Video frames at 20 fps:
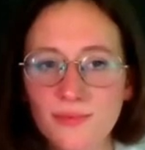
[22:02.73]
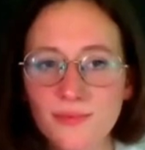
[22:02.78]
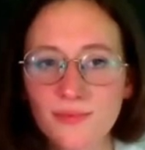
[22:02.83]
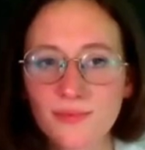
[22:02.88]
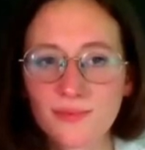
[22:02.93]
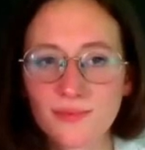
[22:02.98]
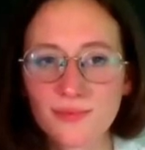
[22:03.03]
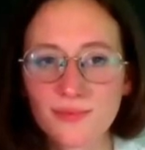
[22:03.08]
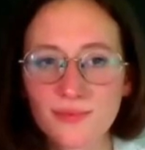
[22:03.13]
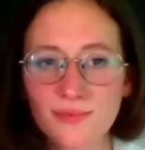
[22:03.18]

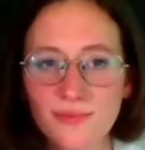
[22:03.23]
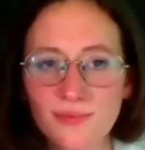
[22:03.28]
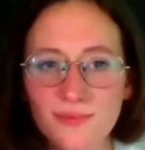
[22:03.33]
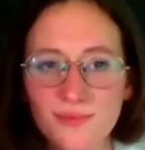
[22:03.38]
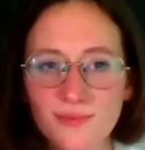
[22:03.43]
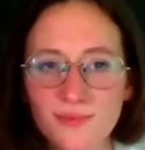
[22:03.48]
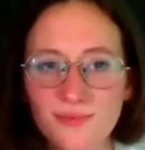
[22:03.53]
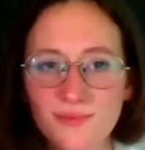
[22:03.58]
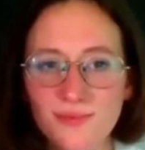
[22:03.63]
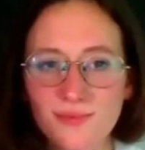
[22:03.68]

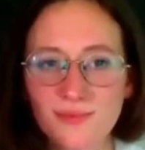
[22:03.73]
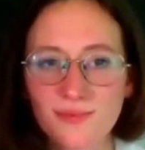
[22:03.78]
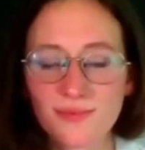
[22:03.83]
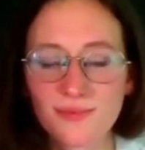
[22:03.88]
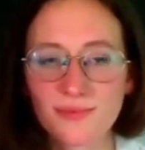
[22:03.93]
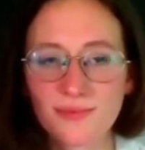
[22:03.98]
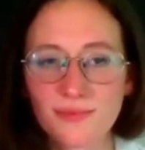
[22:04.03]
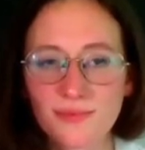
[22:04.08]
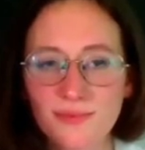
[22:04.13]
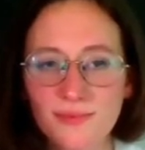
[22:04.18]

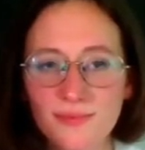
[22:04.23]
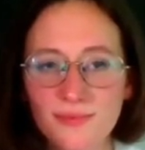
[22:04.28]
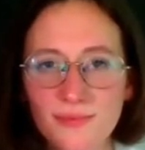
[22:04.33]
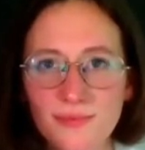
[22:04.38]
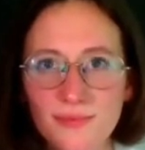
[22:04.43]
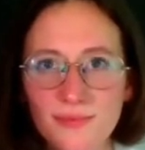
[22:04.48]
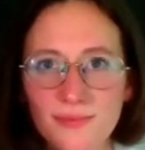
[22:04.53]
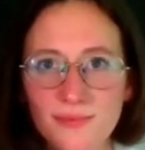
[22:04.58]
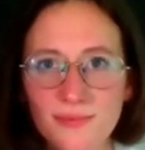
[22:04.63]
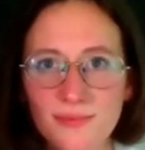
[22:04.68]

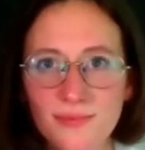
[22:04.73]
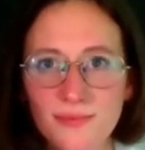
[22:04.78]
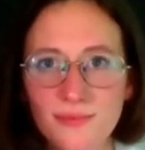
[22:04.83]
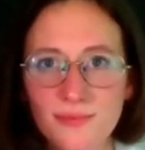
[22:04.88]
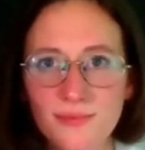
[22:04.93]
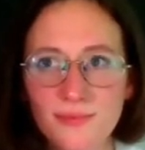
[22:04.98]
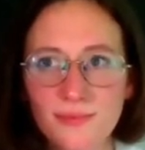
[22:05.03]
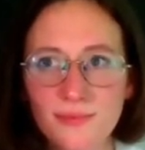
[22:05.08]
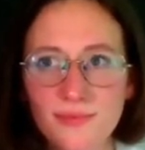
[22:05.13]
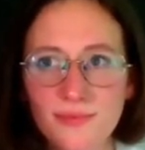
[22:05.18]

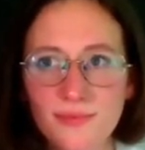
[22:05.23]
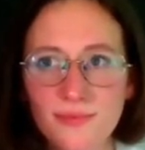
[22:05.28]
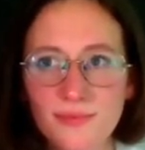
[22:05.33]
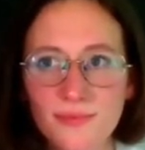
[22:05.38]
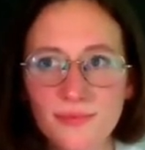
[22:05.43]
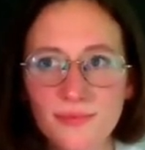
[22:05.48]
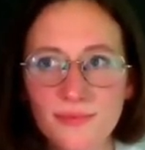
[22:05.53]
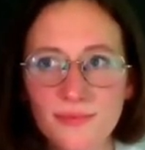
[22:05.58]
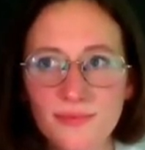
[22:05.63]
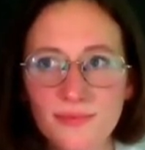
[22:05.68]

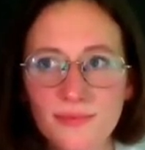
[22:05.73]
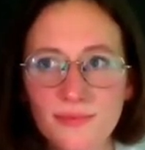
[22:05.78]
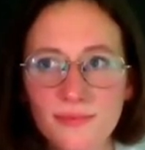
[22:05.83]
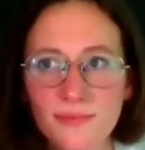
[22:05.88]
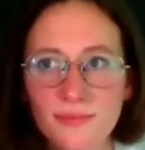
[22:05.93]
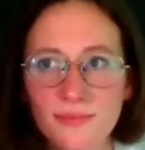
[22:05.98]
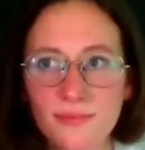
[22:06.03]
This person isn't speaking.